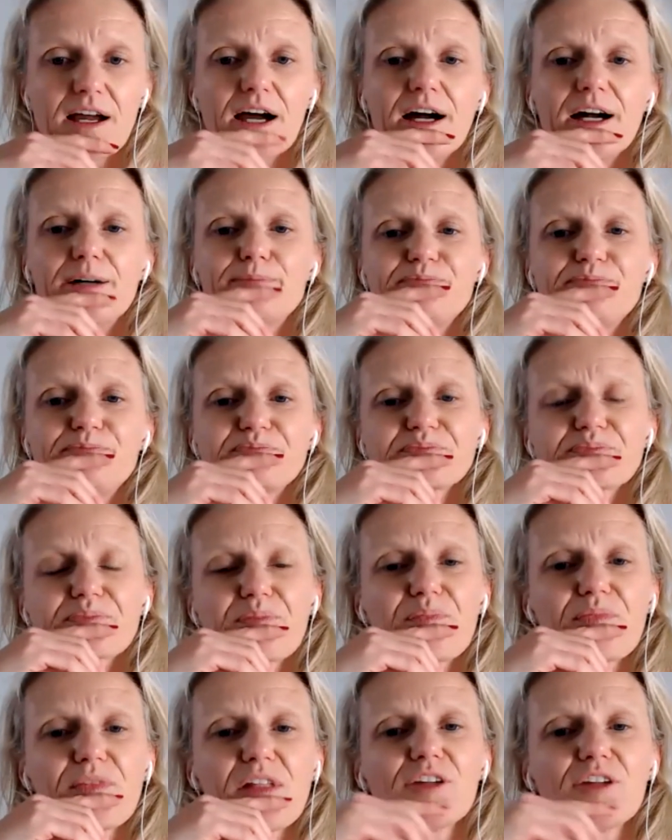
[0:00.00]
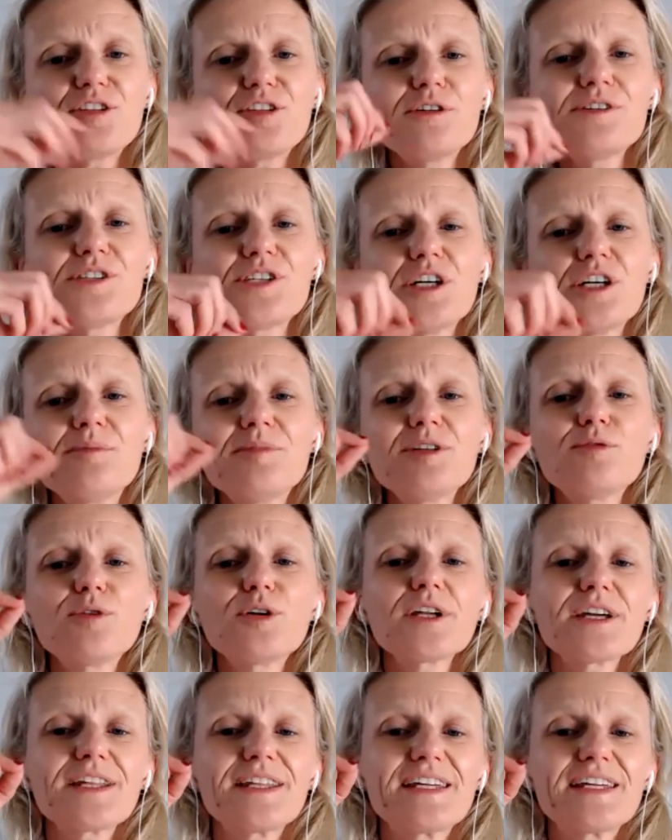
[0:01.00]
So in terms of
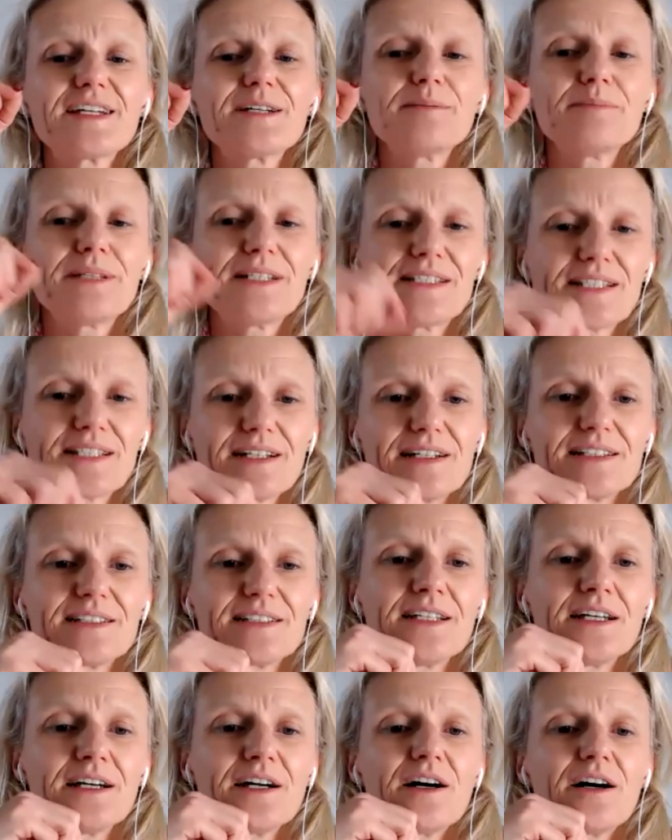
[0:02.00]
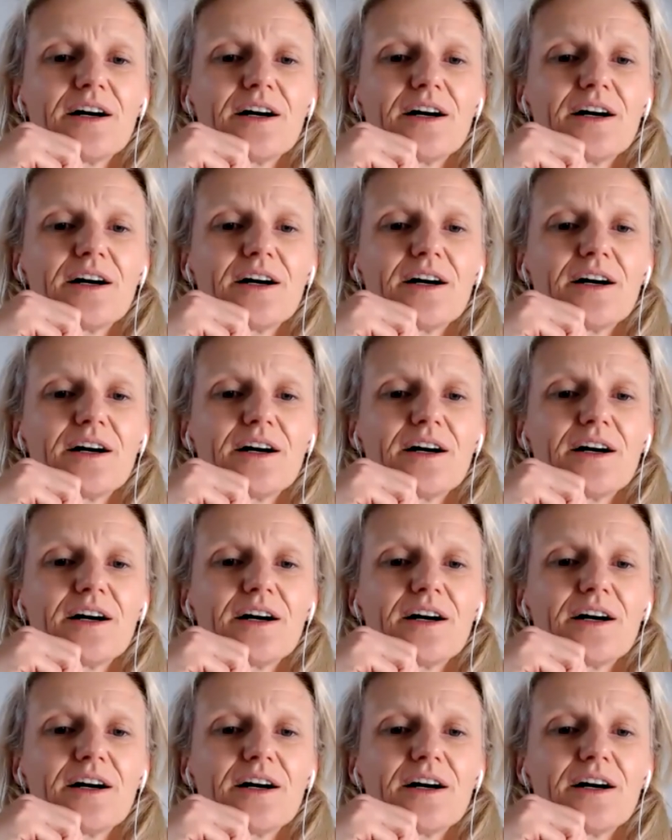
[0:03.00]
what I think can be done,